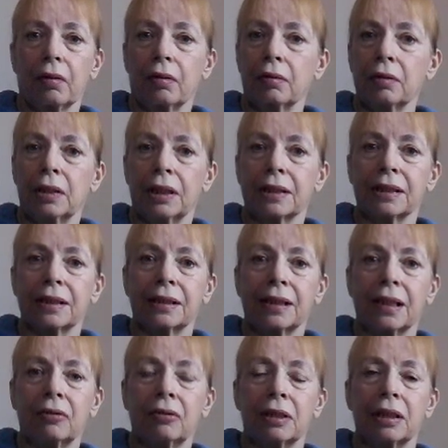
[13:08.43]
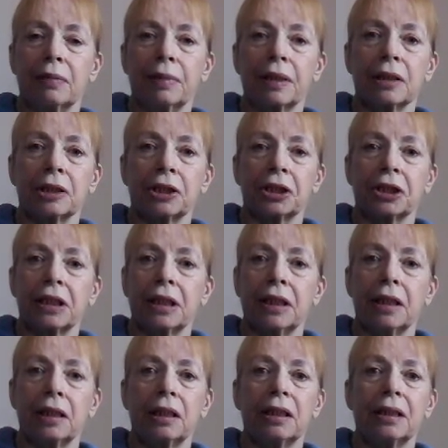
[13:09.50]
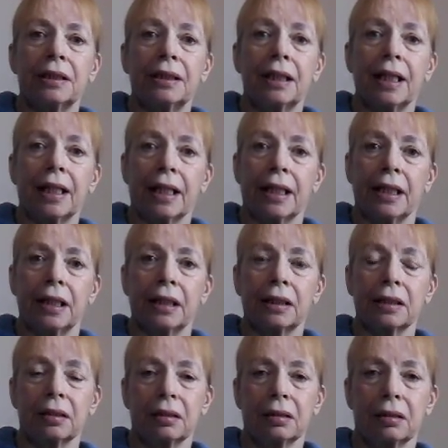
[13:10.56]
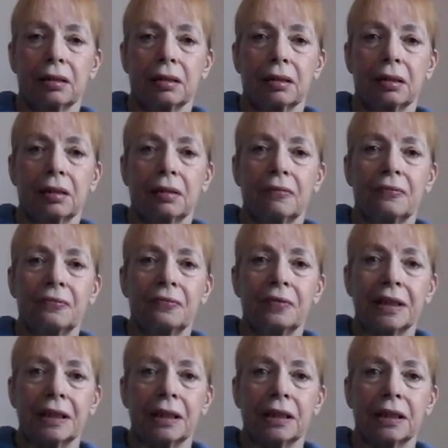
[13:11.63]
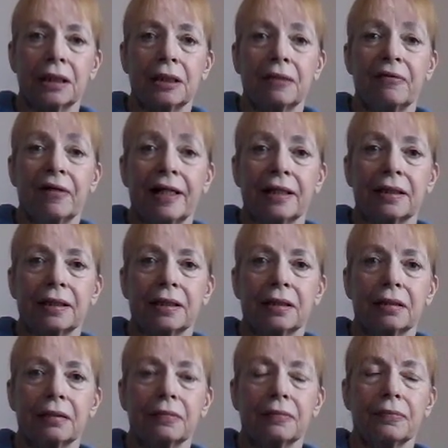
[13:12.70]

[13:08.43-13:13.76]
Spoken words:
unnecessarily because she delayed visit to the vet